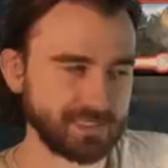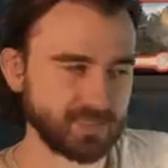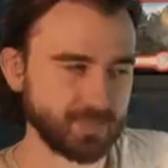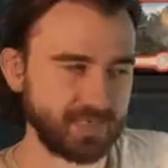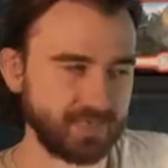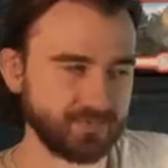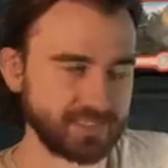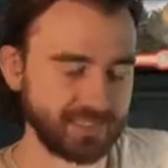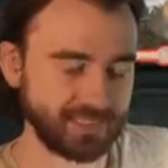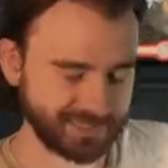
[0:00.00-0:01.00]
That's something I've never
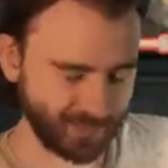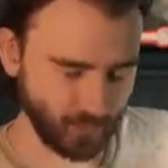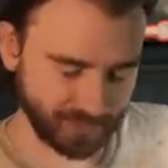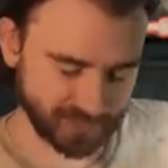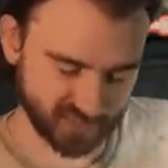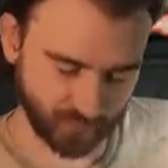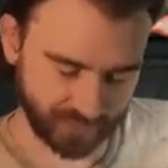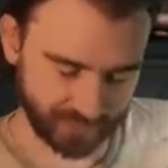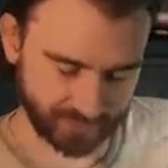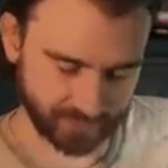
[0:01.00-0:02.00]
seen, like tokens
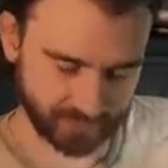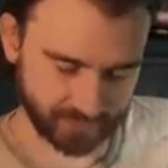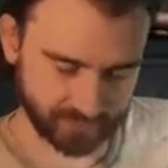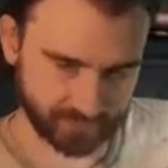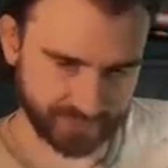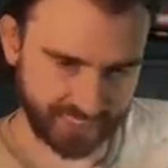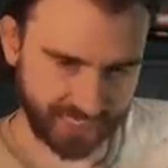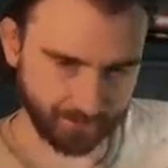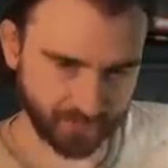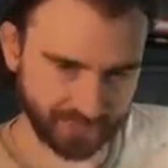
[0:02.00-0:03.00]
with the
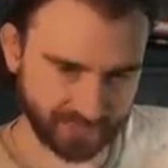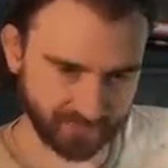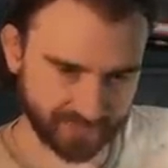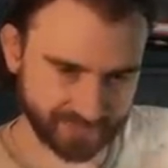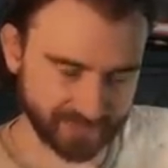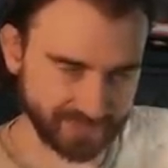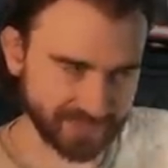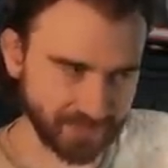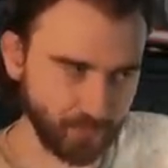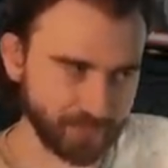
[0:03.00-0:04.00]
Embercleave, and then you
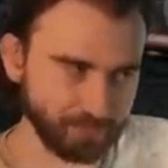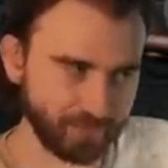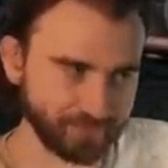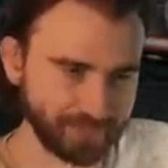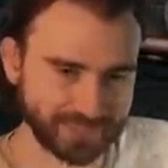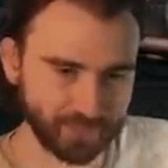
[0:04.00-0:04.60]
need some way to buff that